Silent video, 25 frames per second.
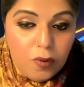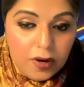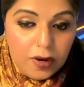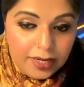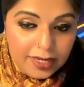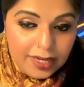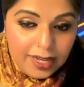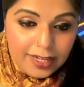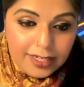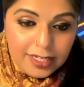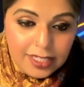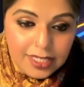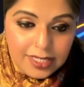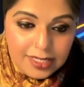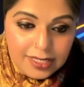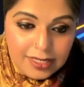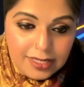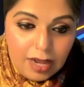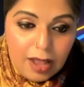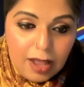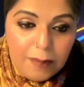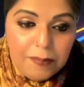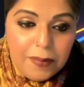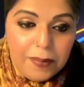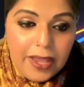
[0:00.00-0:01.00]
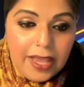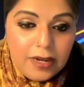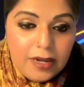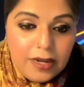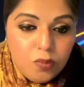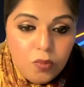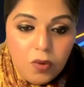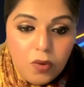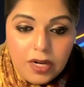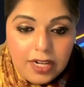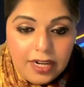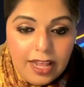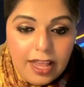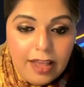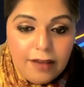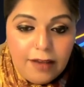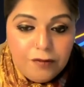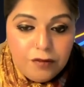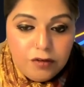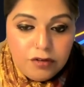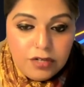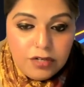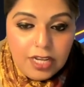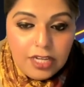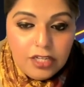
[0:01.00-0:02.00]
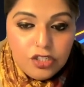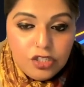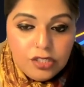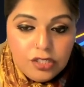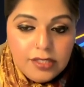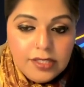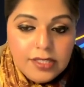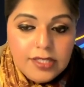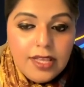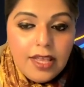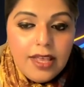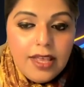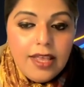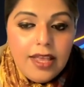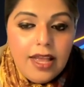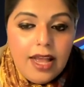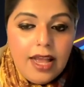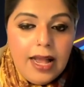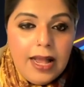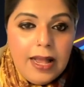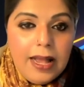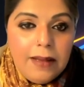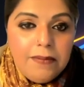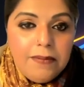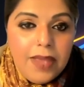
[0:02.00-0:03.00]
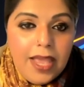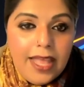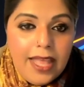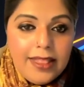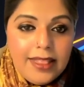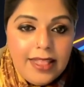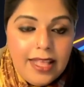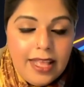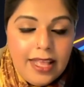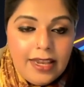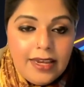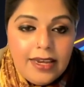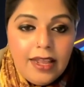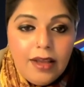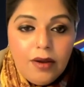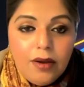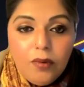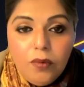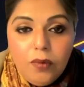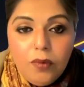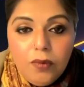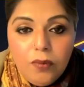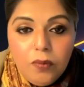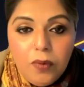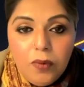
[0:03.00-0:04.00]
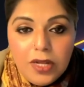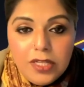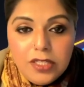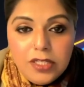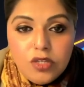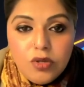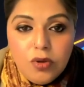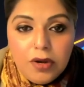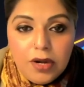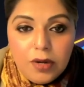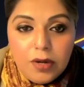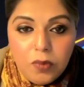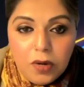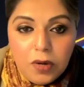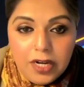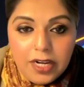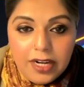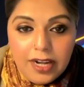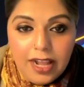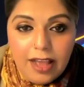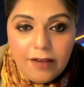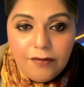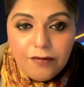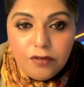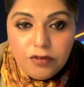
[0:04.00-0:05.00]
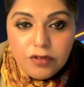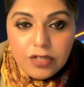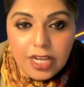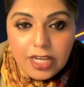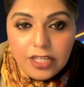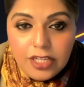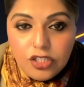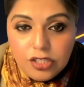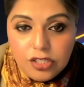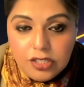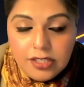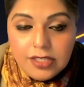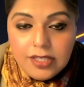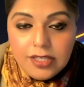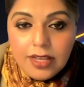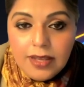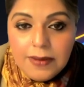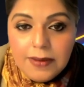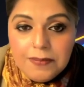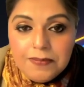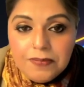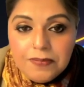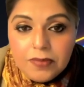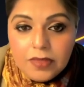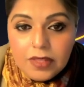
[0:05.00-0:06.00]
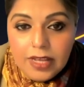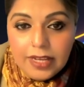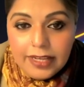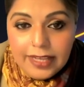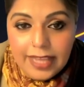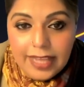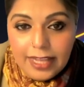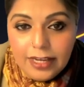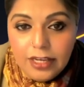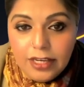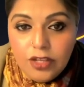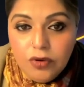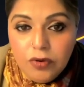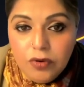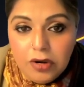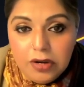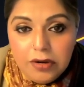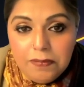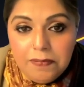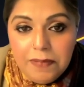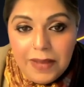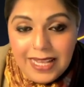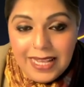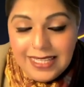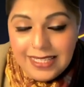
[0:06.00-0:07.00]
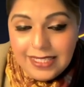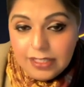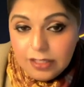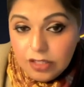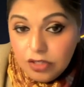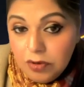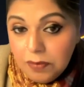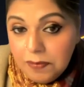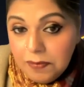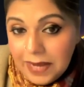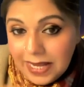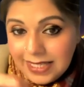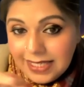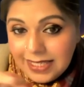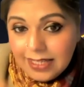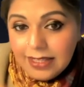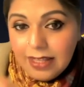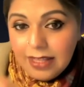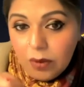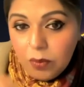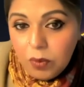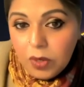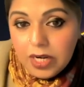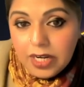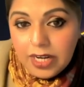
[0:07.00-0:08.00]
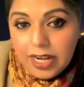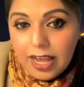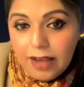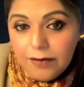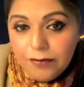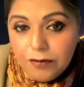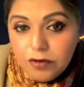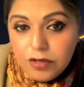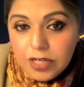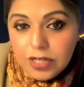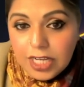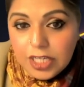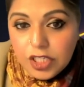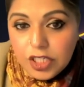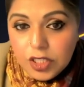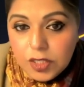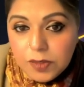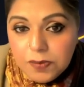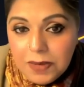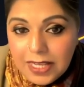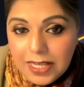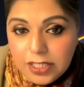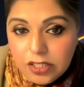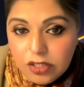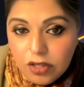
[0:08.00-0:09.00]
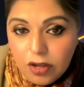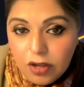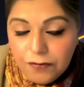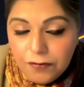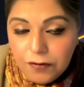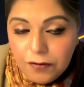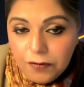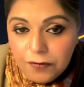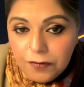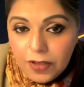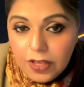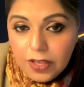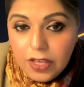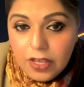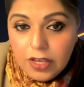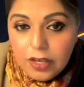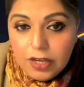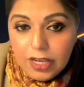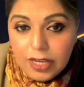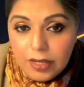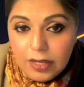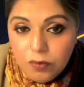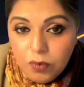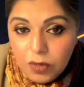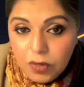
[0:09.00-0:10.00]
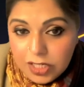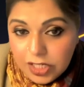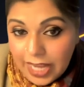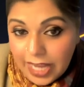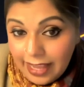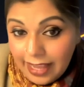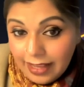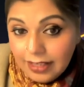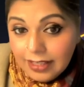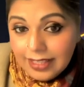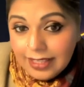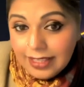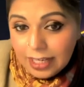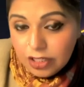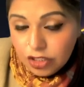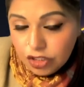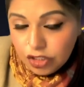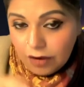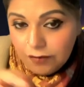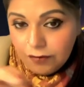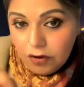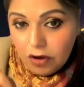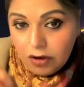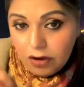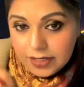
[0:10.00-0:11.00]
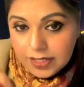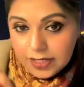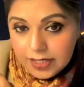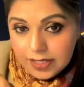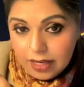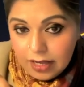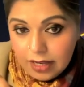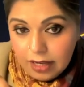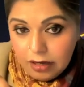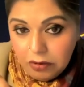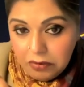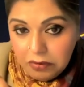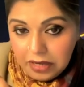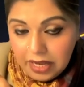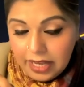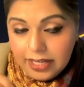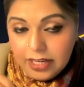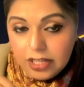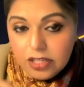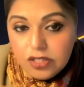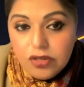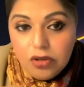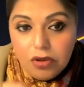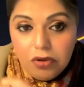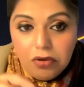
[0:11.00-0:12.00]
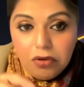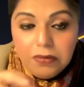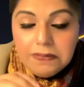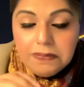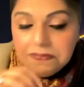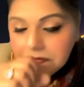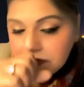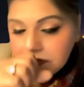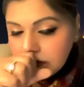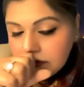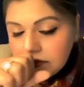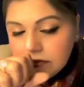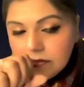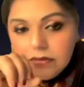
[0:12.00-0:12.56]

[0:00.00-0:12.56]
you want to kind of stop at 1.5 rotations, and then once you're at 1.5 rotations, again, you're basing that 1.5 rotations based off of in which angle that chevron's located. So